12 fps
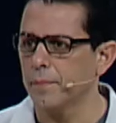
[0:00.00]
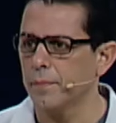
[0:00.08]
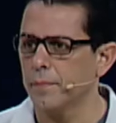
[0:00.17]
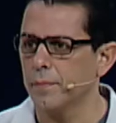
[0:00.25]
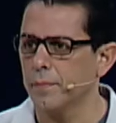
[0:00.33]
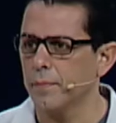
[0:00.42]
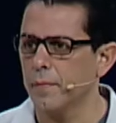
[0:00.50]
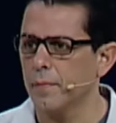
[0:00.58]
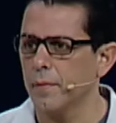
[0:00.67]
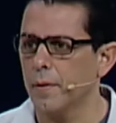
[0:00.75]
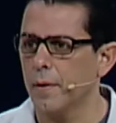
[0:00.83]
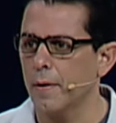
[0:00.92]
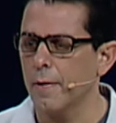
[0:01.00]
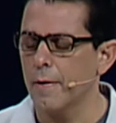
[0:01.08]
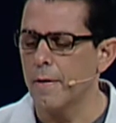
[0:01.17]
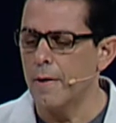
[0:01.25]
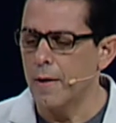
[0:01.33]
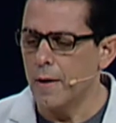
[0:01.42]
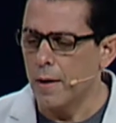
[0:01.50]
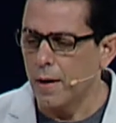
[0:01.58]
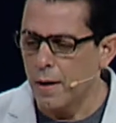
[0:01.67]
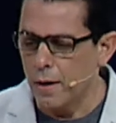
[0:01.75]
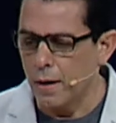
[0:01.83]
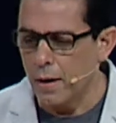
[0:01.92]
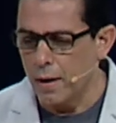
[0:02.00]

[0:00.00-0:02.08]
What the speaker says: (silence)